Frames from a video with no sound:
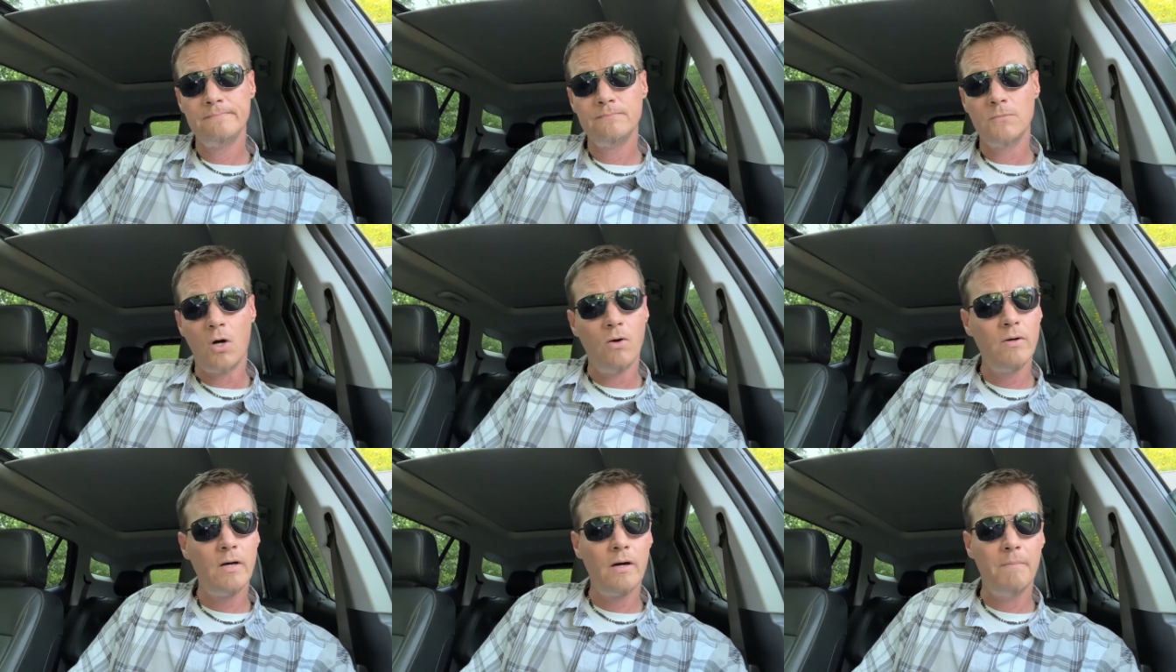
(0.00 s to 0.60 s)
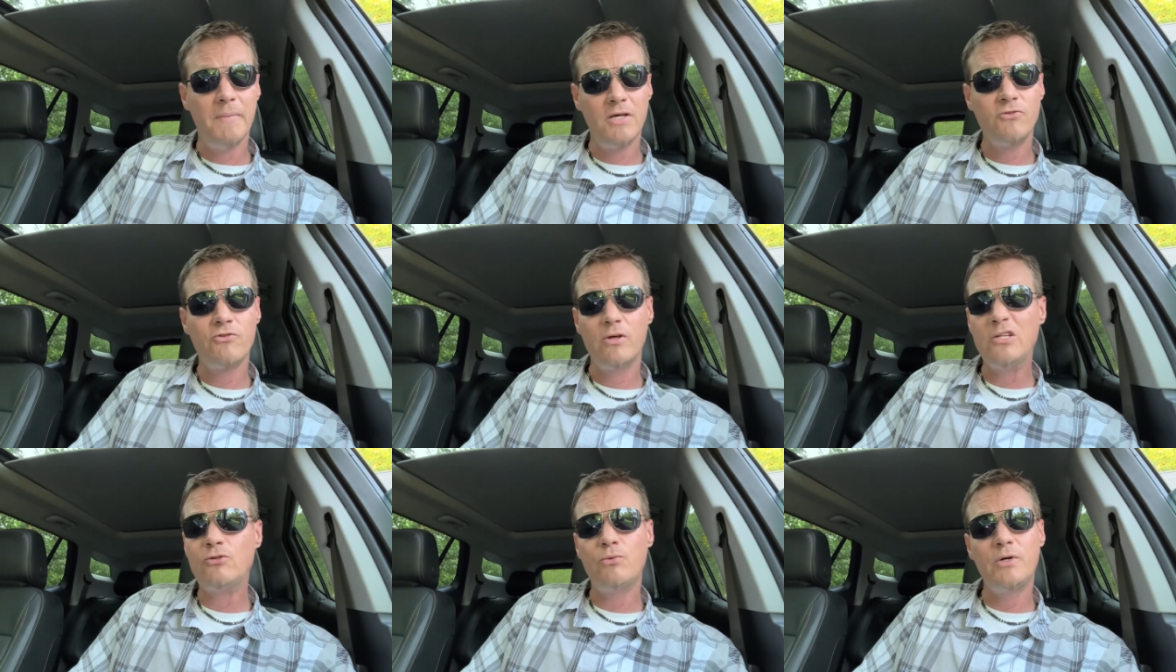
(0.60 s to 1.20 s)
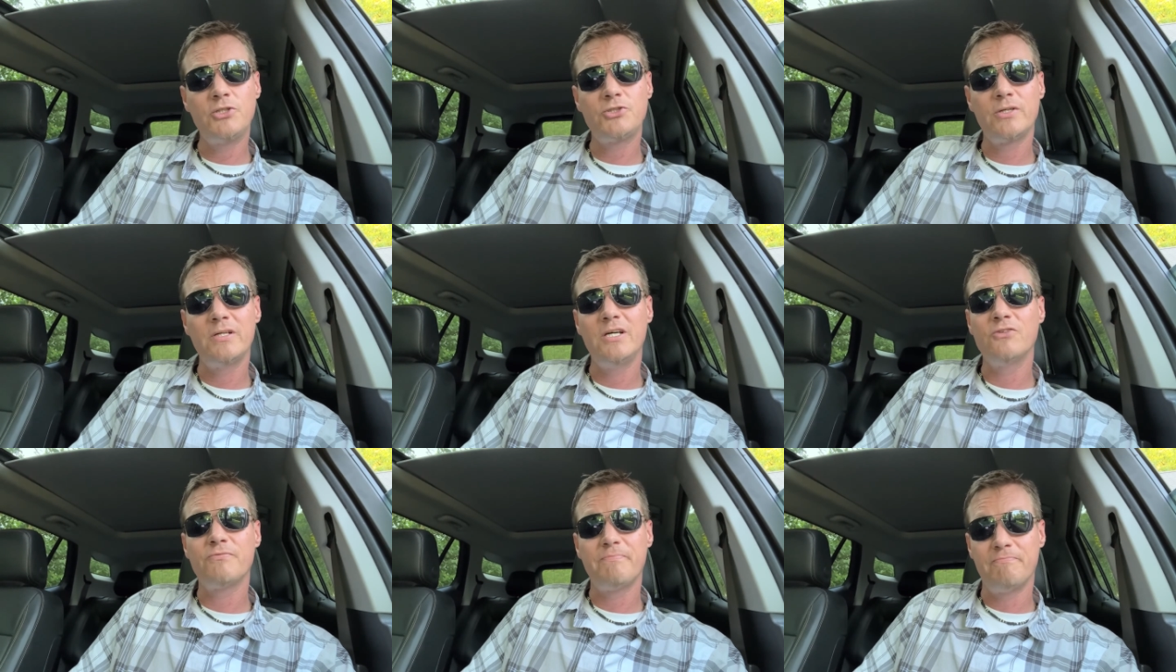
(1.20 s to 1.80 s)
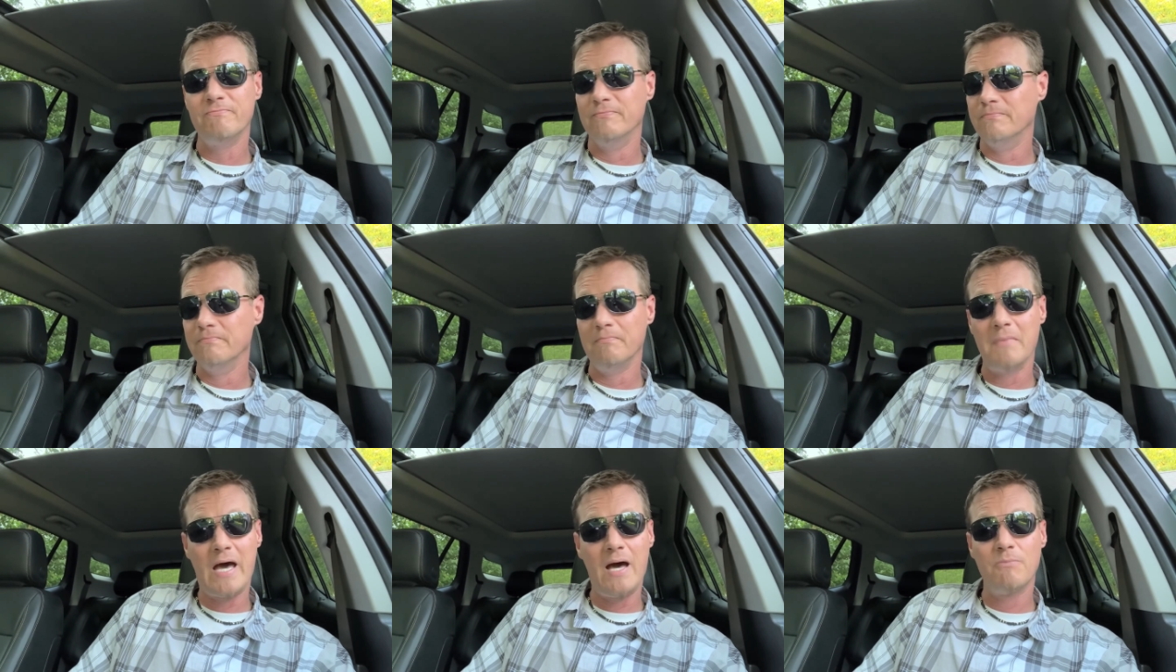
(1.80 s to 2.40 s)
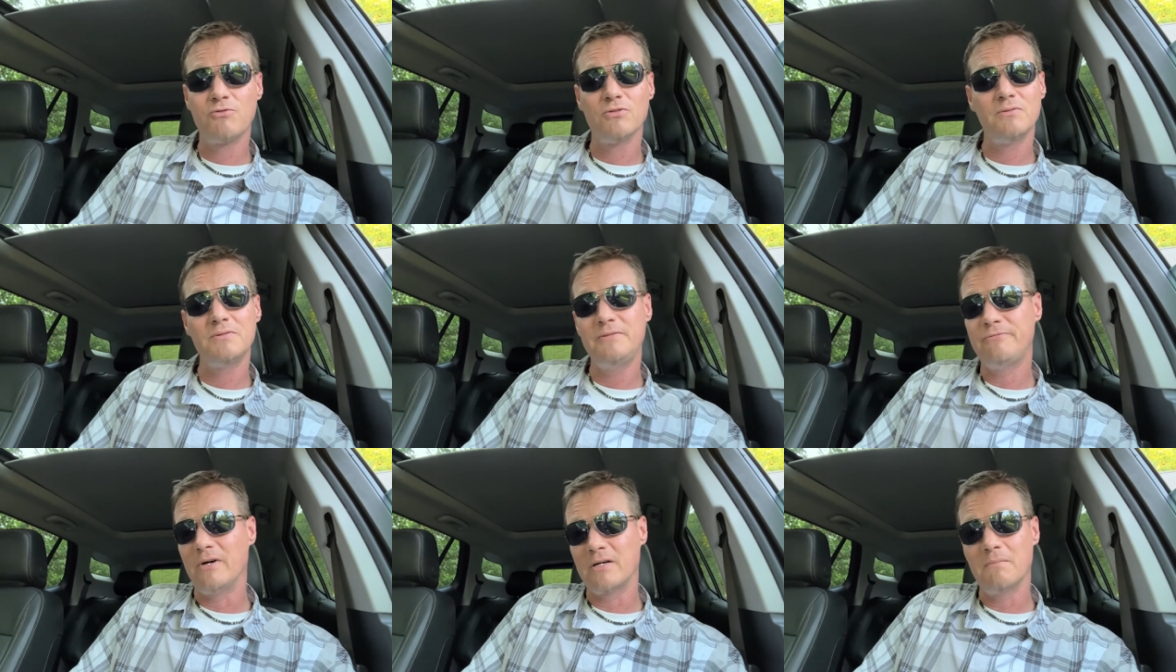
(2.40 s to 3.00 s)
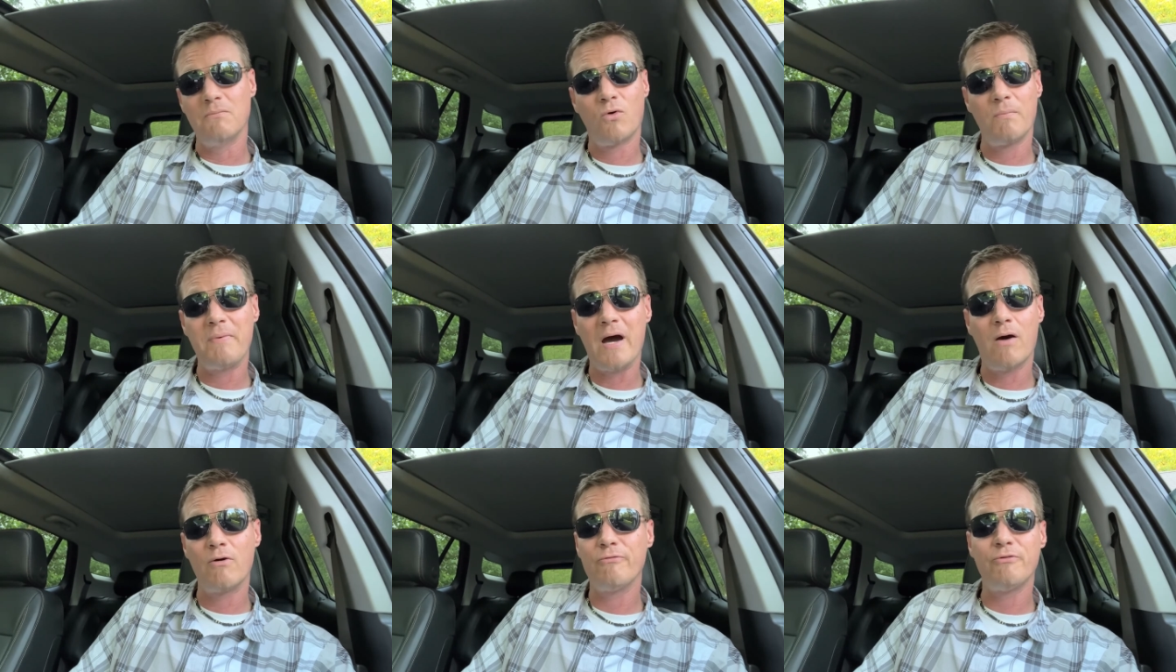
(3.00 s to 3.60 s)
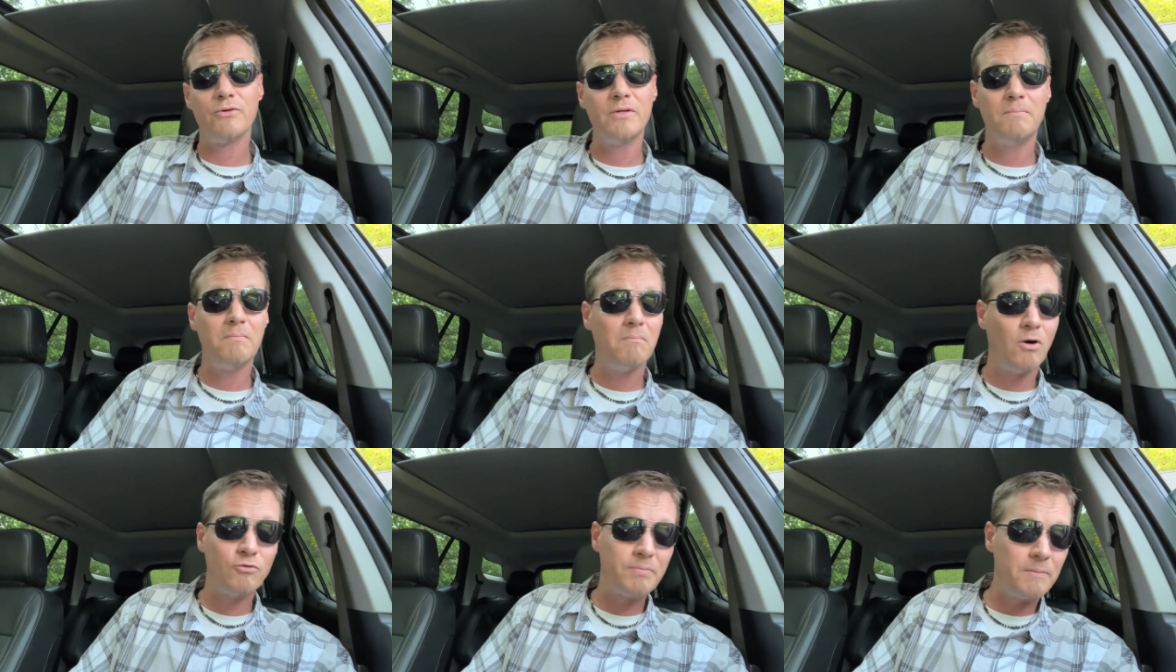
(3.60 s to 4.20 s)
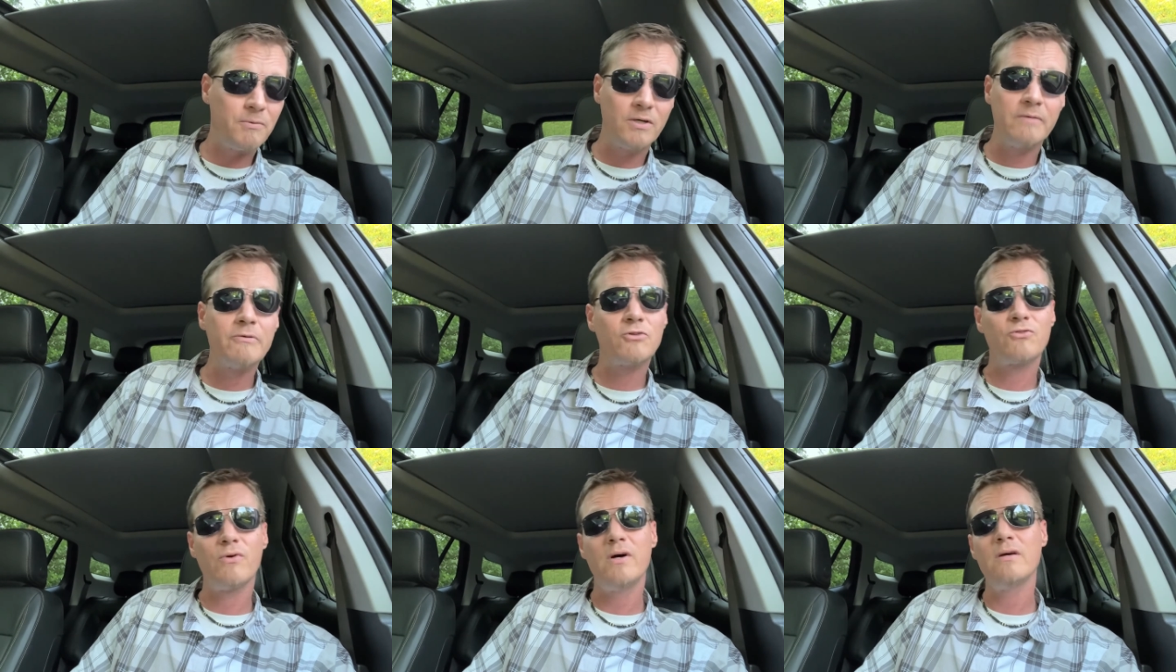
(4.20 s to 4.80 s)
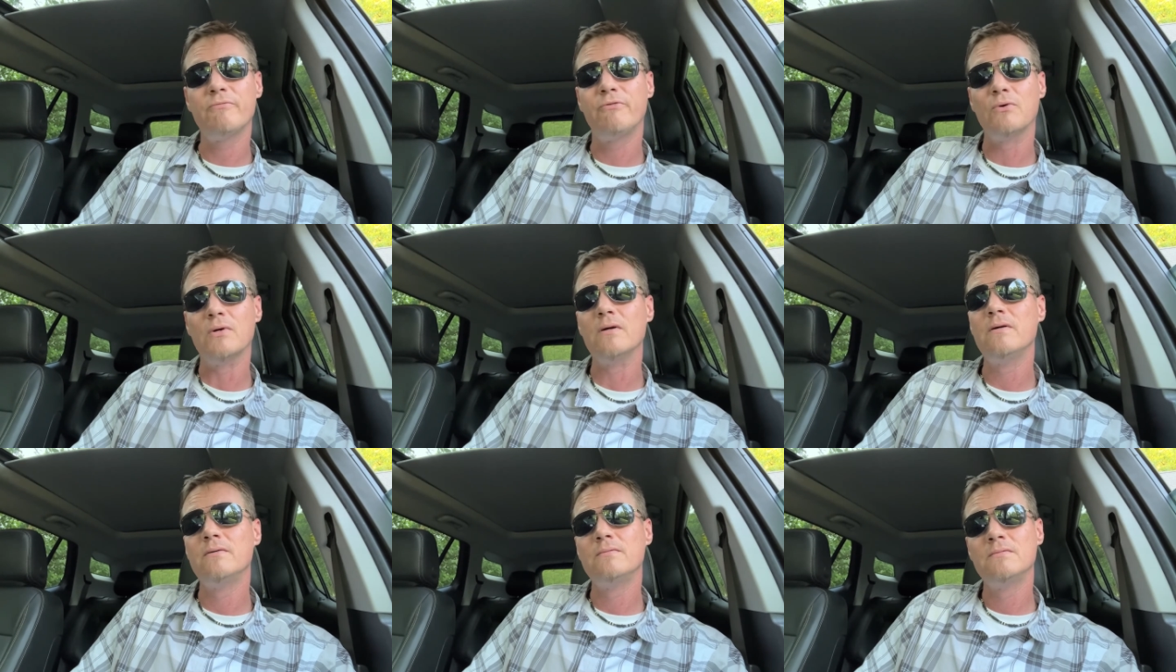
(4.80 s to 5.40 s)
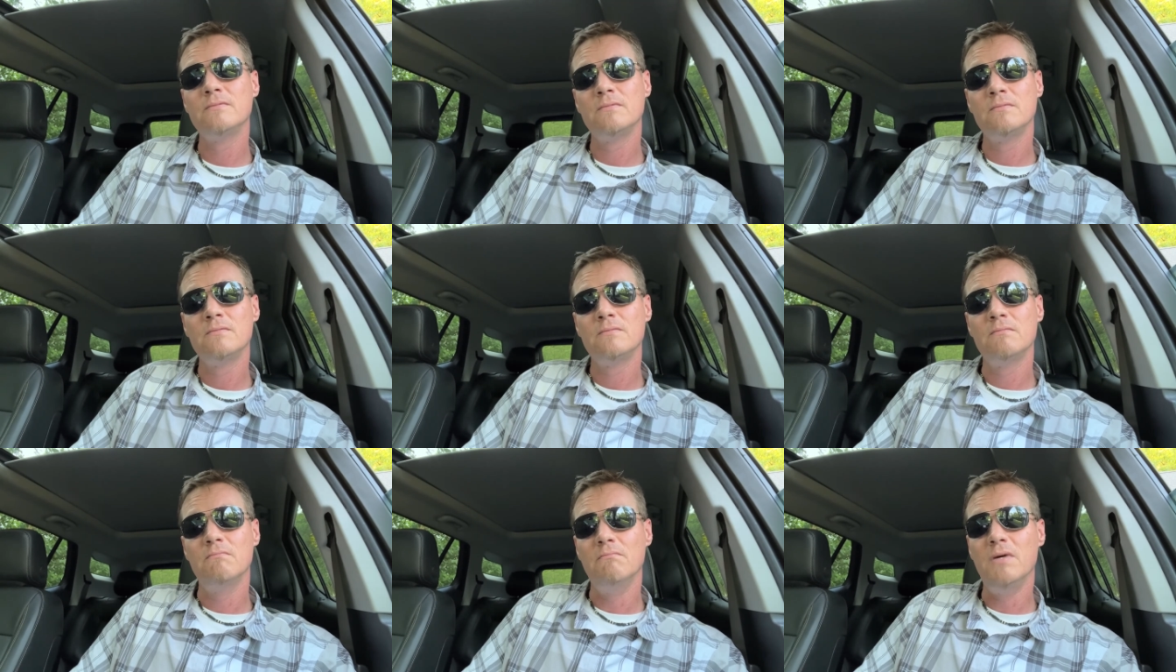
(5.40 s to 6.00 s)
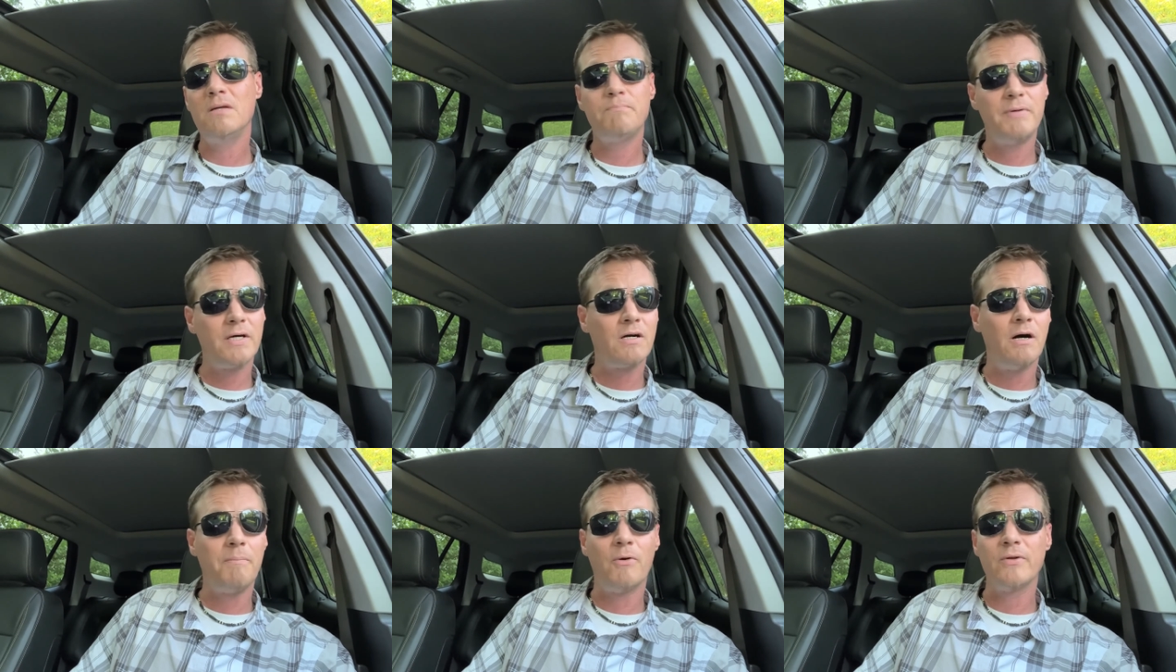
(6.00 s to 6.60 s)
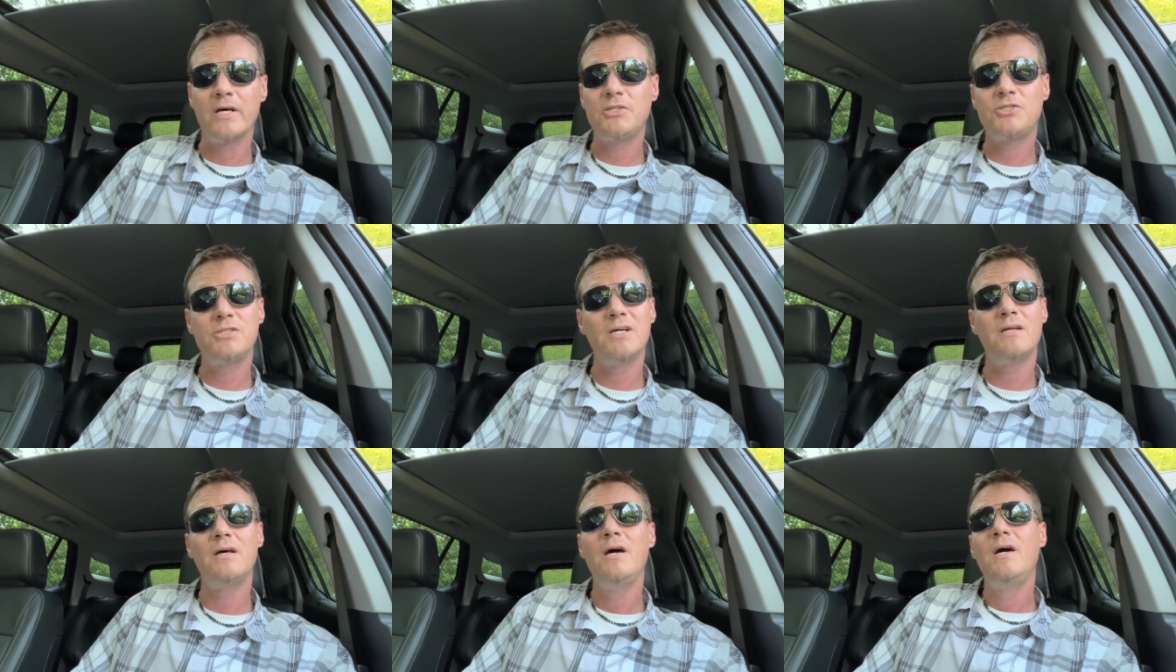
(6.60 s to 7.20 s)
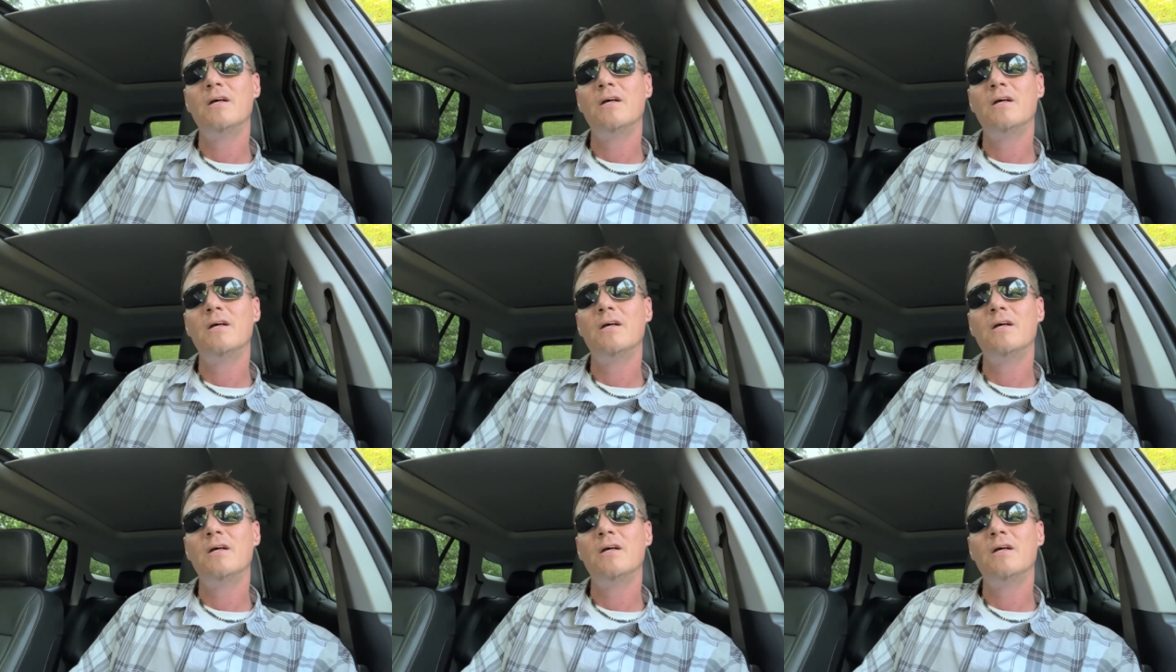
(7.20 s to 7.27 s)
oh yeah men's intuition is absolutely fucking more powerful than most people give us credit for Men pick up on that shit.